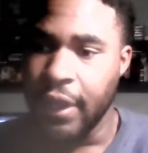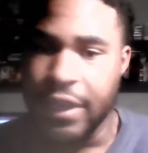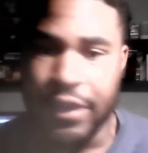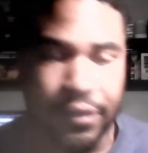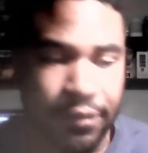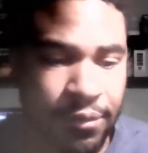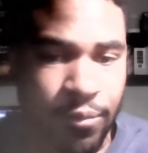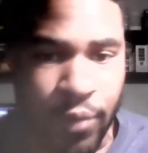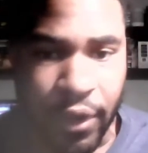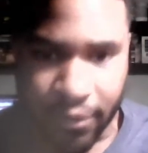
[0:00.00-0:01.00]
And
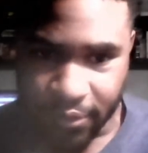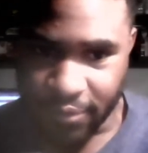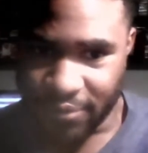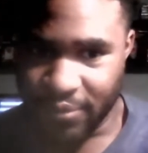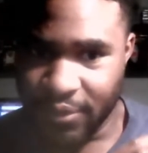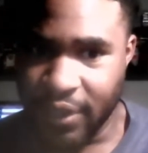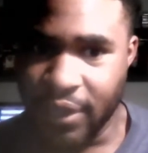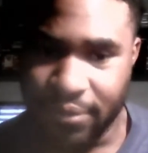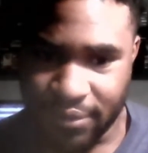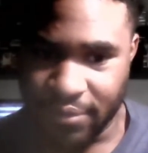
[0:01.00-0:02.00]
while her
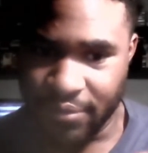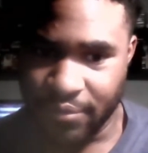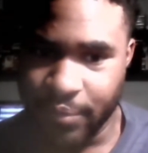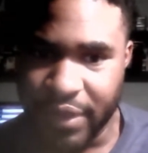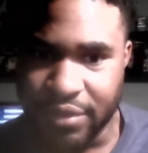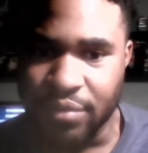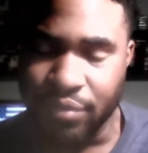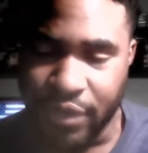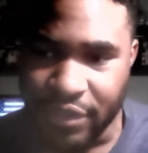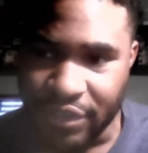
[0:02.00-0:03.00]
character remains
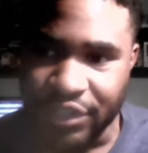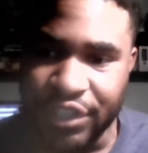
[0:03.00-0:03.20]
in prison,